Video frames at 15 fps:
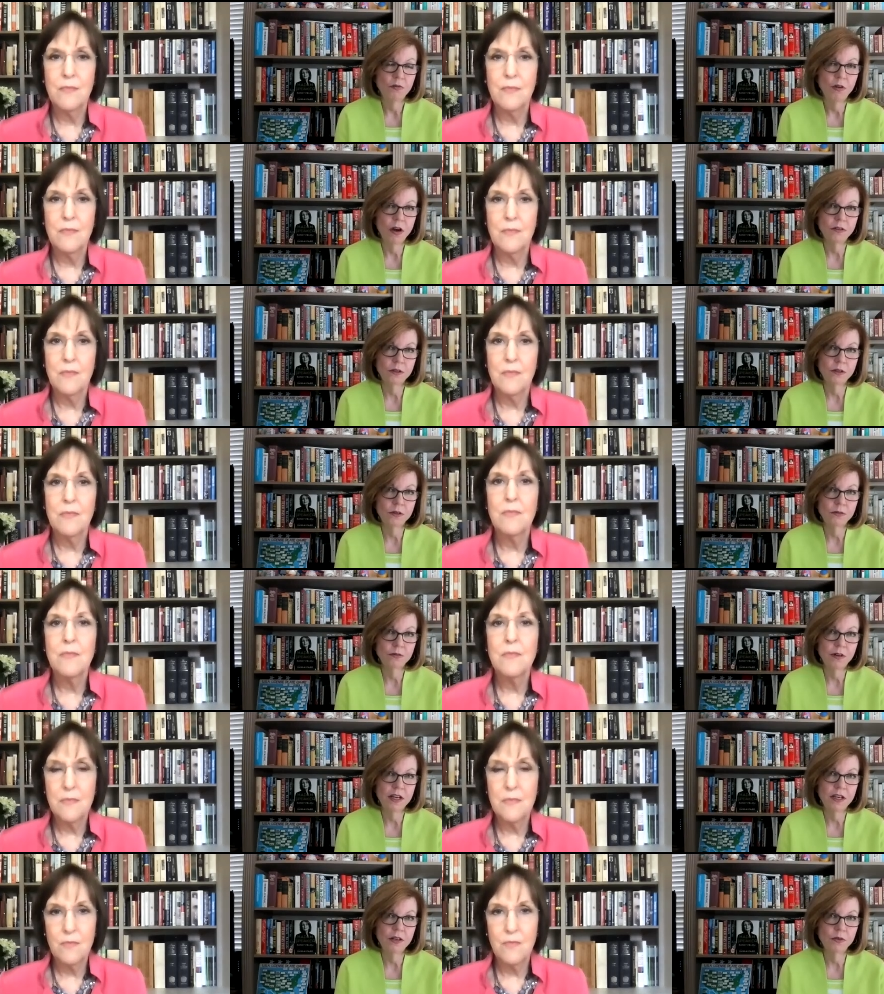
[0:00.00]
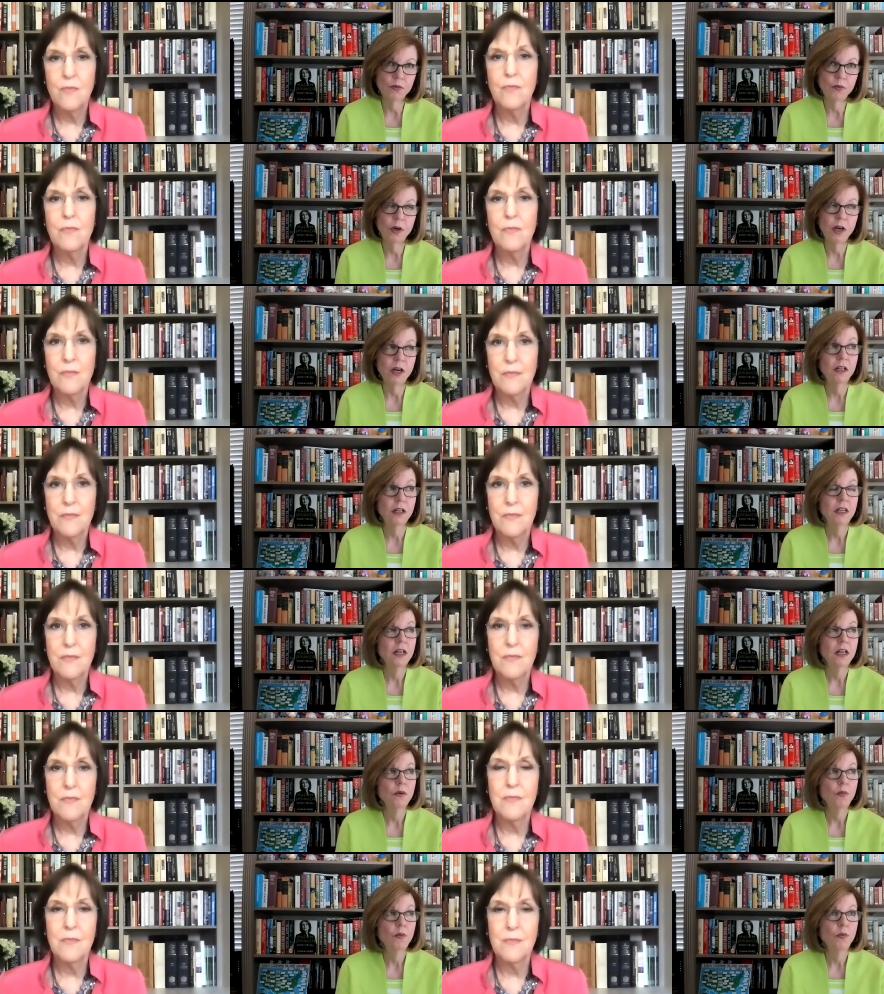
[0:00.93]
Speaker 1: Ronald Reagan well.
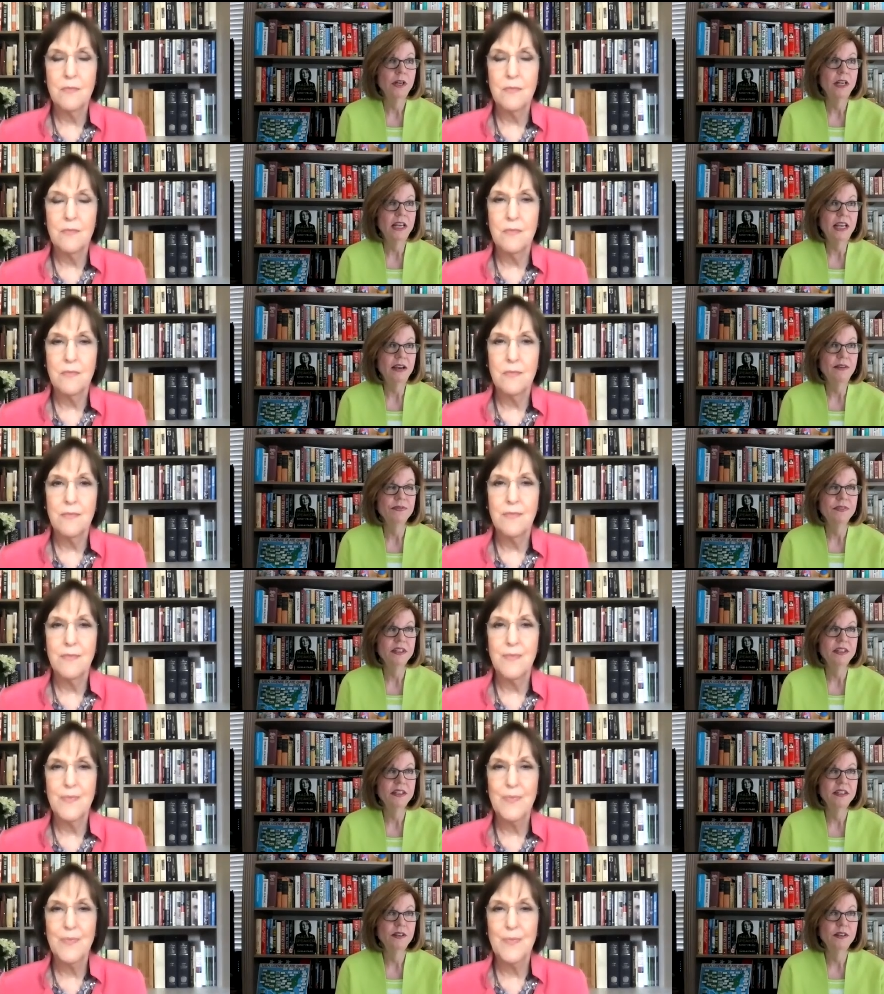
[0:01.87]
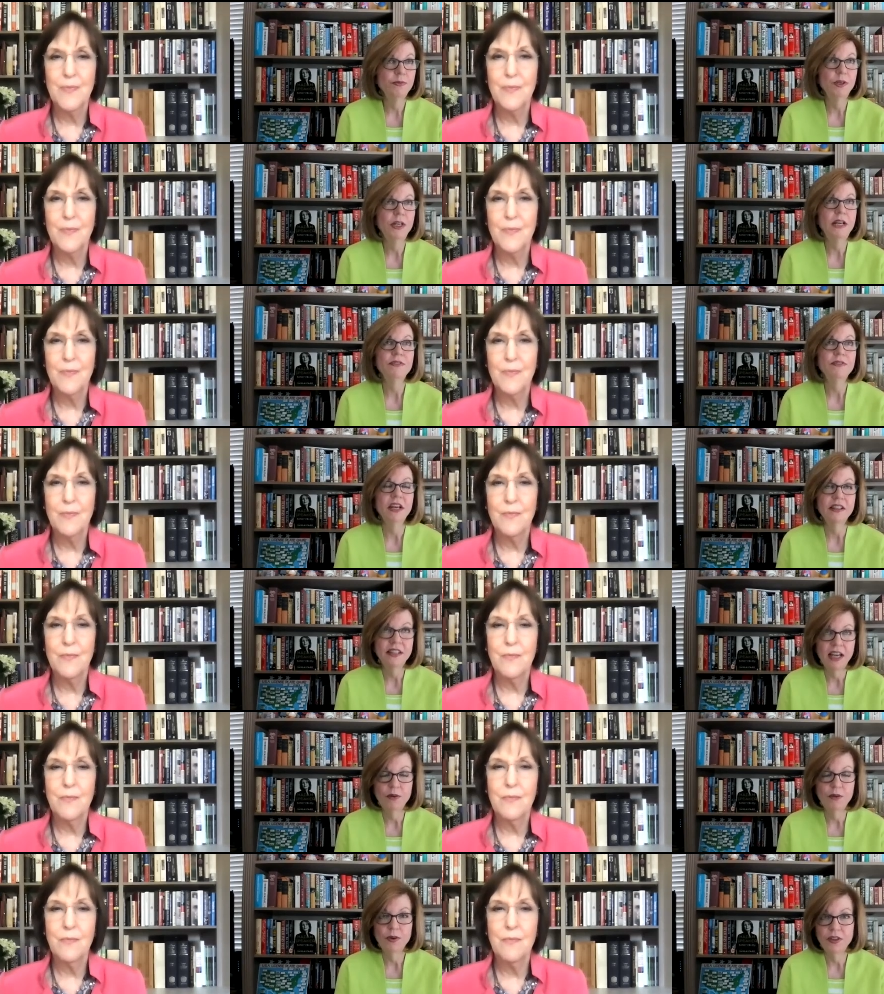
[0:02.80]
Would he have would he have done
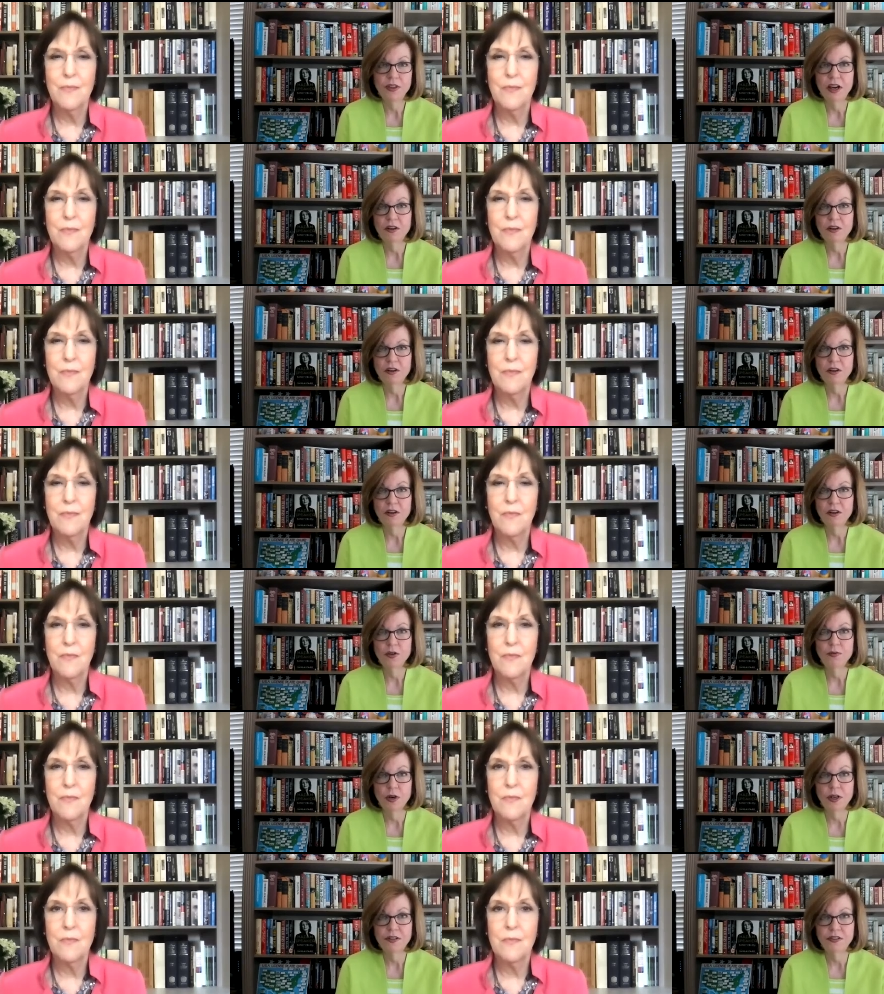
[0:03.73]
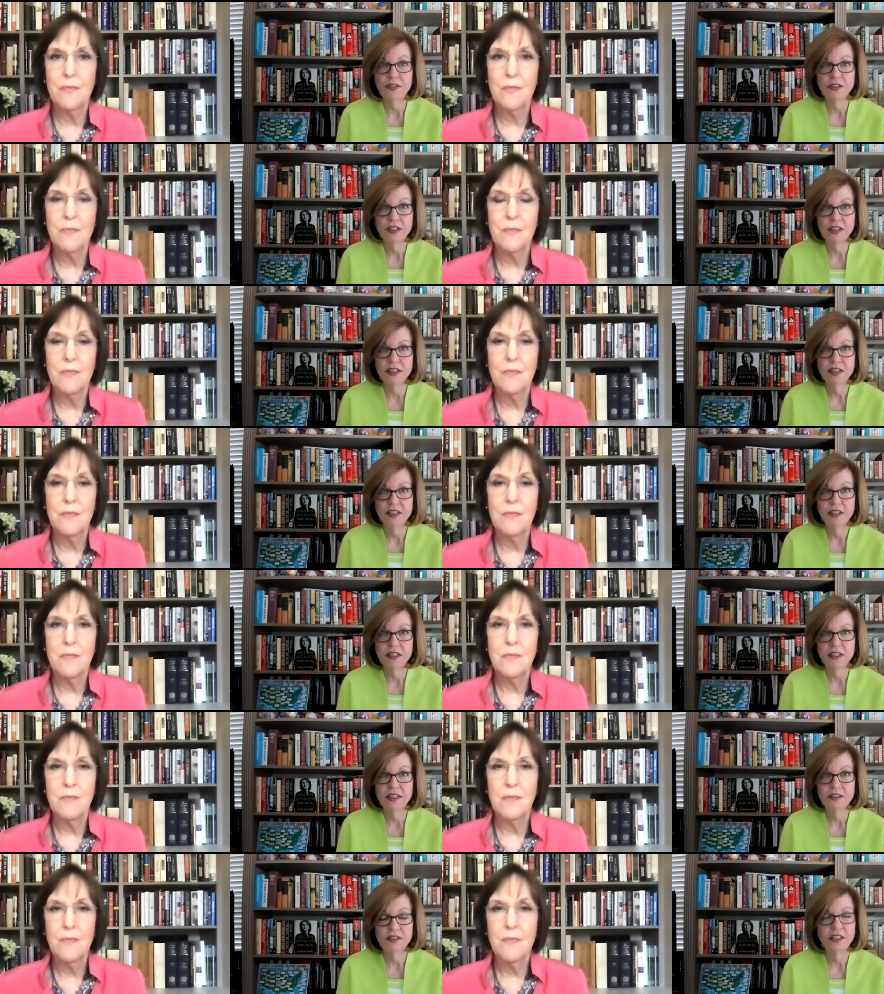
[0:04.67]
that without her voice in
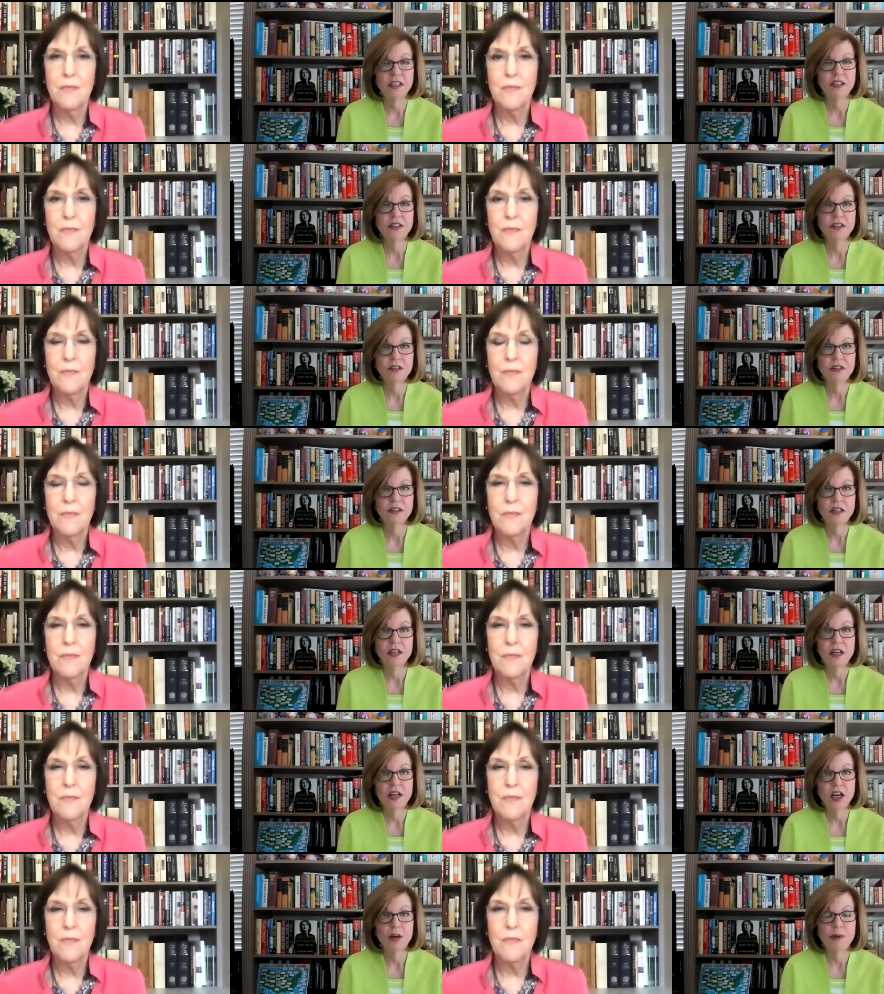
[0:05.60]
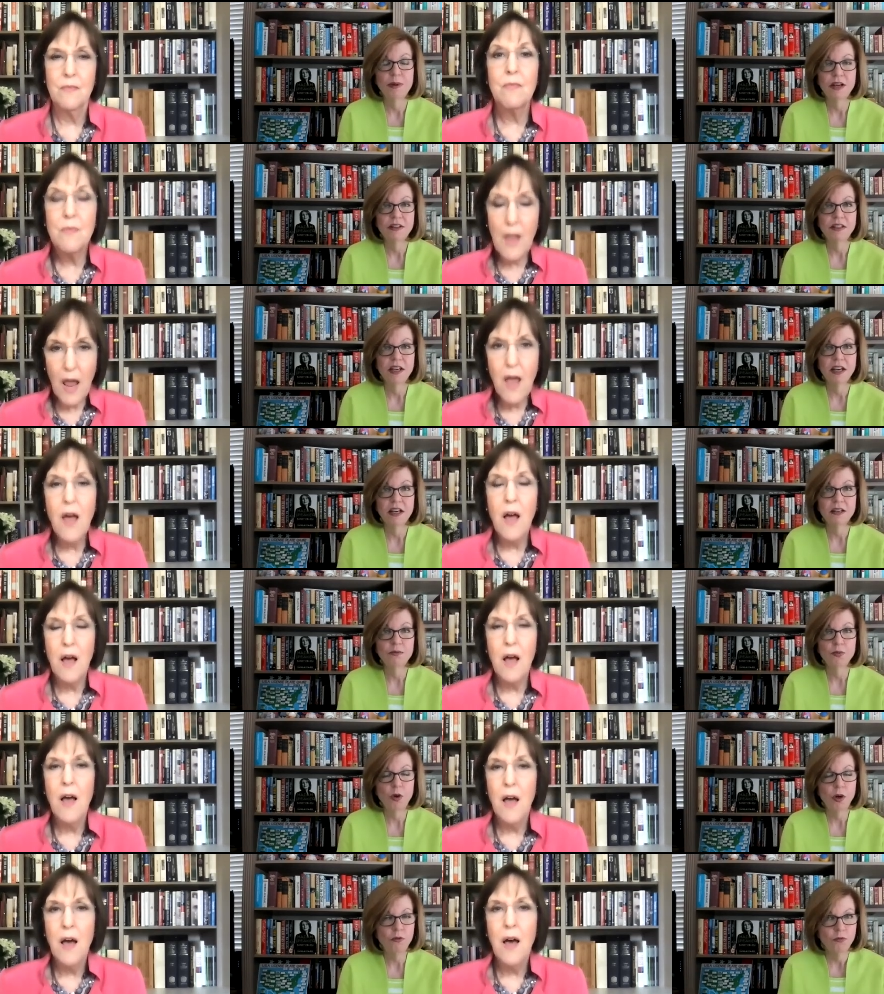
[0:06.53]
his ear about
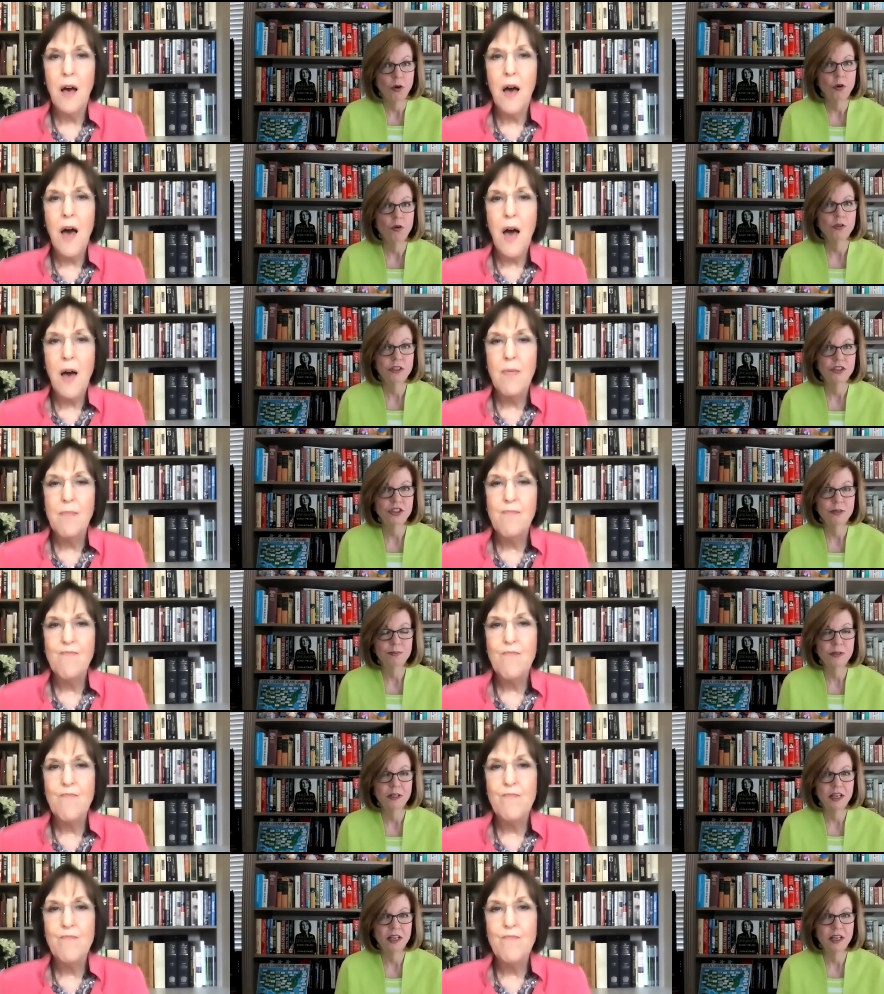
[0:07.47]
that? What role did she